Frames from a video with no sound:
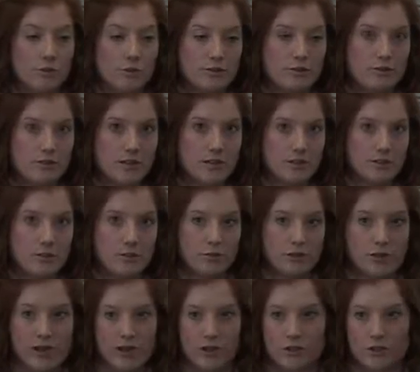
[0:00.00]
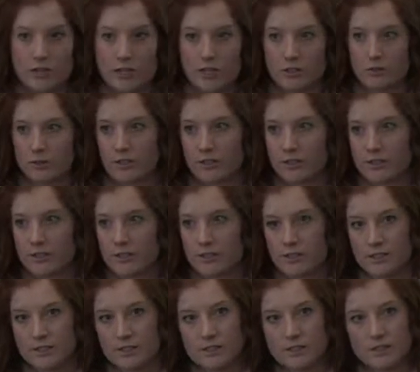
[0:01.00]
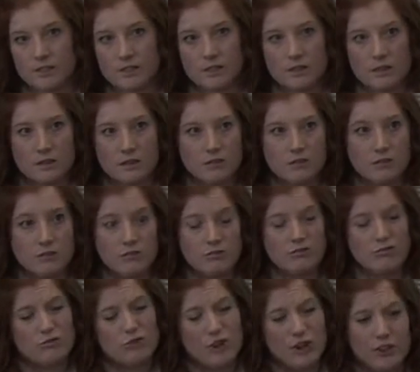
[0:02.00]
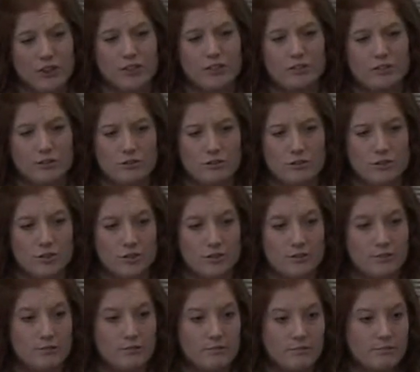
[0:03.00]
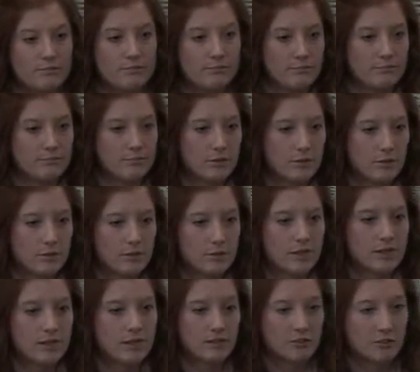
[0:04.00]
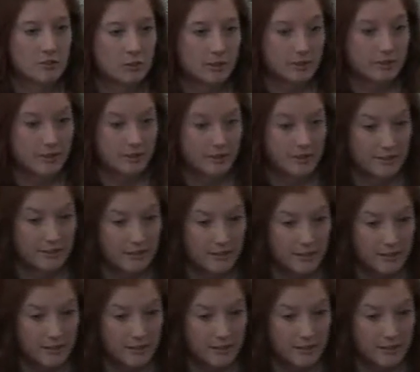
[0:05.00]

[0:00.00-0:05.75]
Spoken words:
Once you get into a contract with us, it's really, you should get the work done.